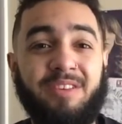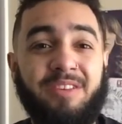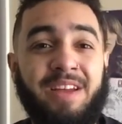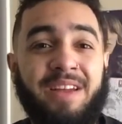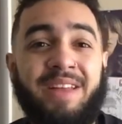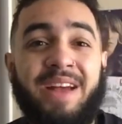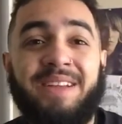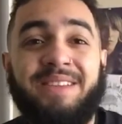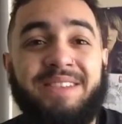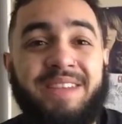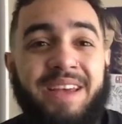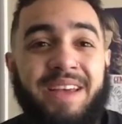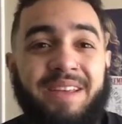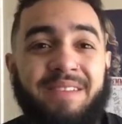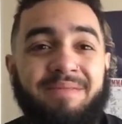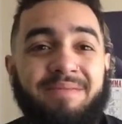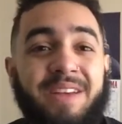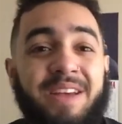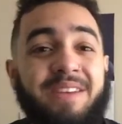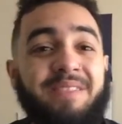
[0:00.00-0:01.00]
And that's it.
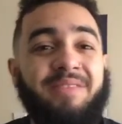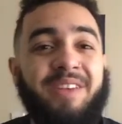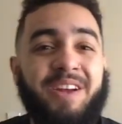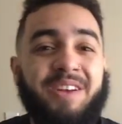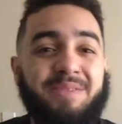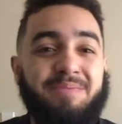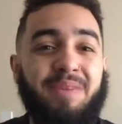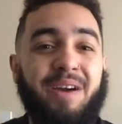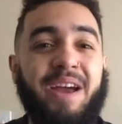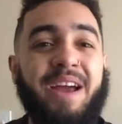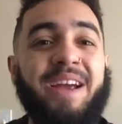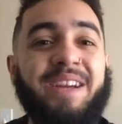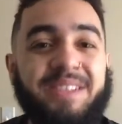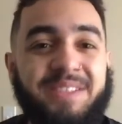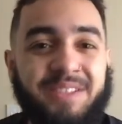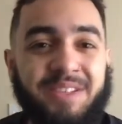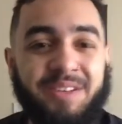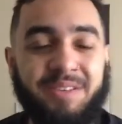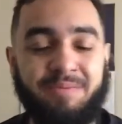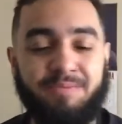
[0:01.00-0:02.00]
There's my
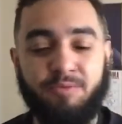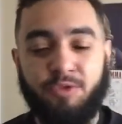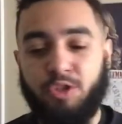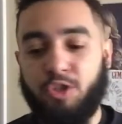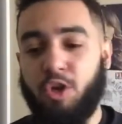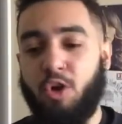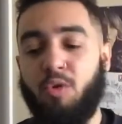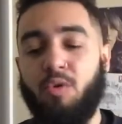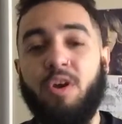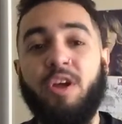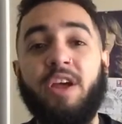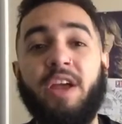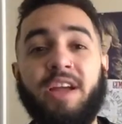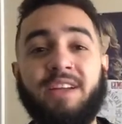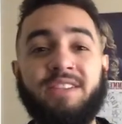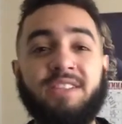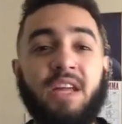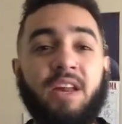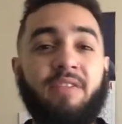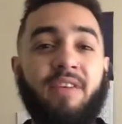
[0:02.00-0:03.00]
answer. So
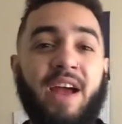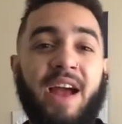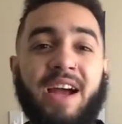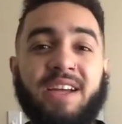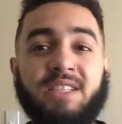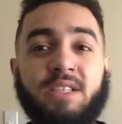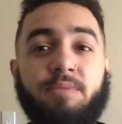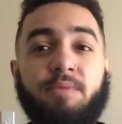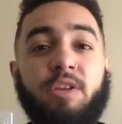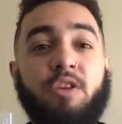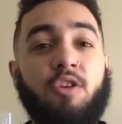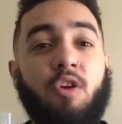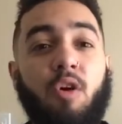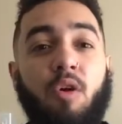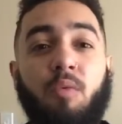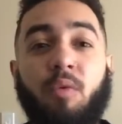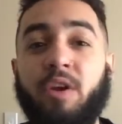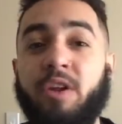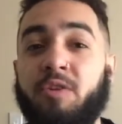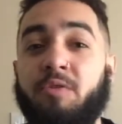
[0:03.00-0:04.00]
instead of asking me, Noah,
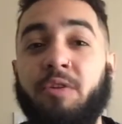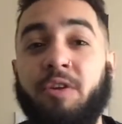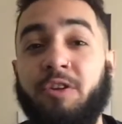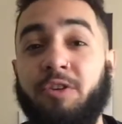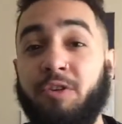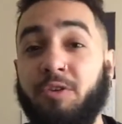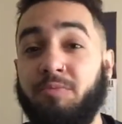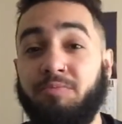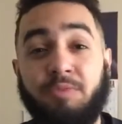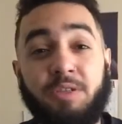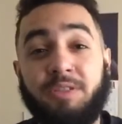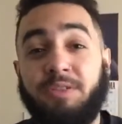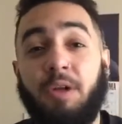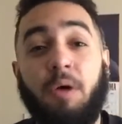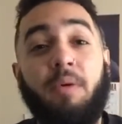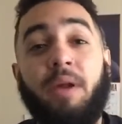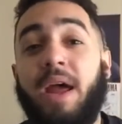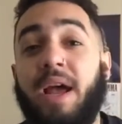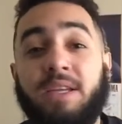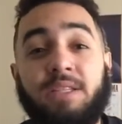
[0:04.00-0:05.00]
what are you going to do? Just
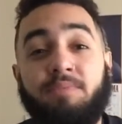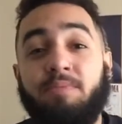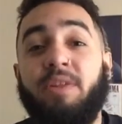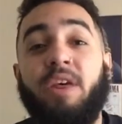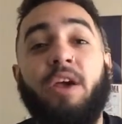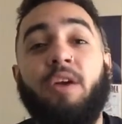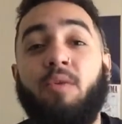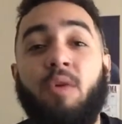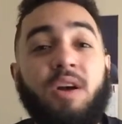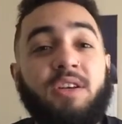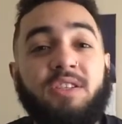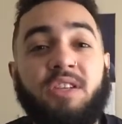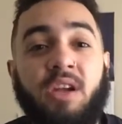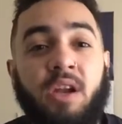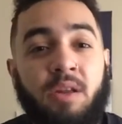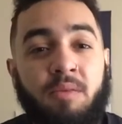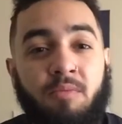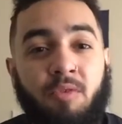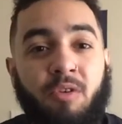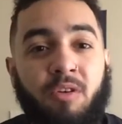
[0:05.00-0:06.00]
don't ask me that question
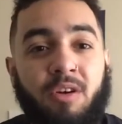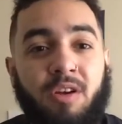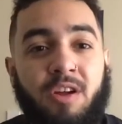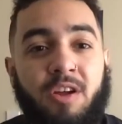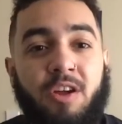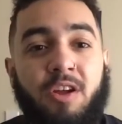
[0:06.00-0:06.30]
anymore.